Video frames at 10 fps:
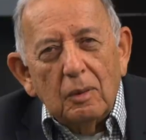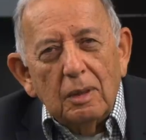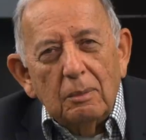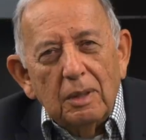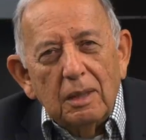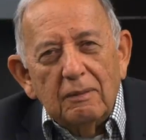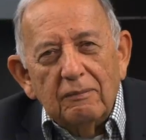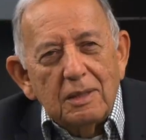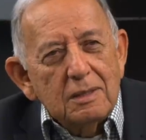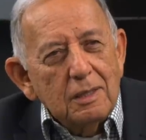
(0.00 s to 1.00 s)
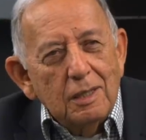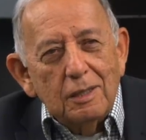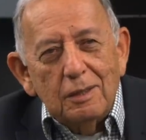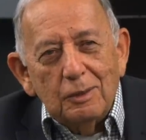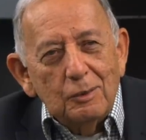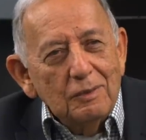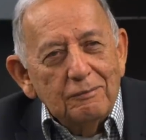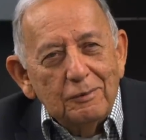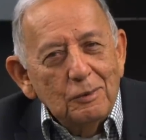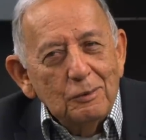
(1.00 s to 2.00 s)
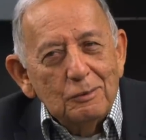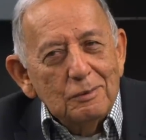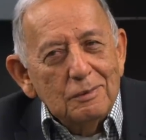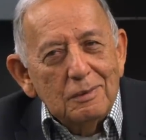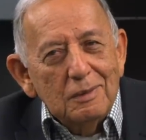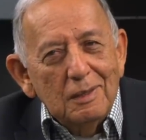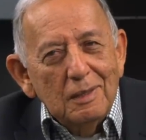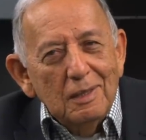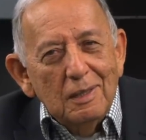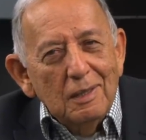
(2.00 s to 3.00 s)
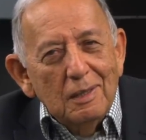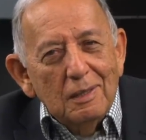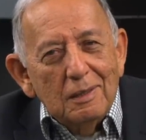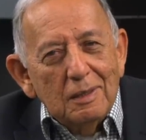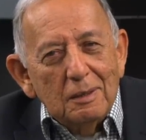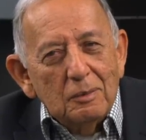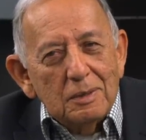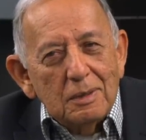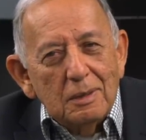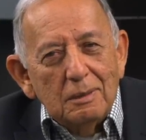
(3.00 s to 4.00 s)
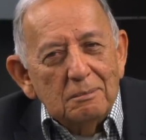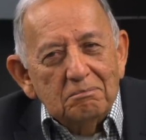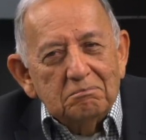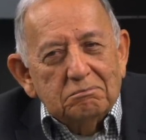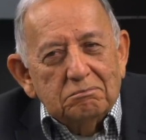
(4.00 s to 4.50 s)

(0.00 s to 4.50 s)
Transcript: worry about investigating UFOs, that it was an